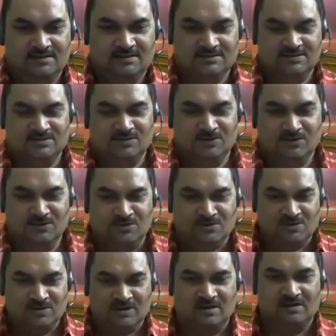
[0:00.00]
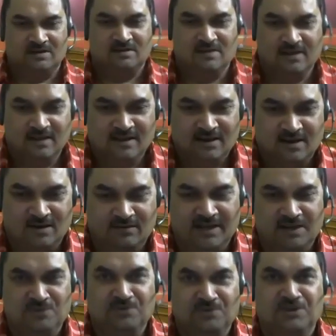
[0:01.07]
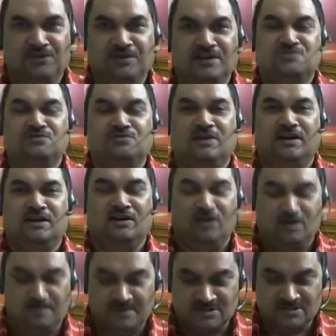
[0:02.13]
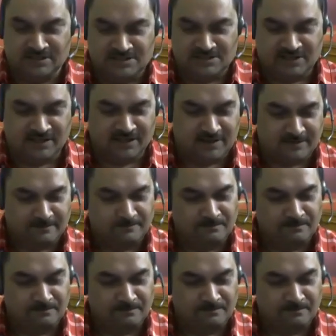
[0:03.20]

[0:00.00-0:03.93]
So a very good evening to one and all present here.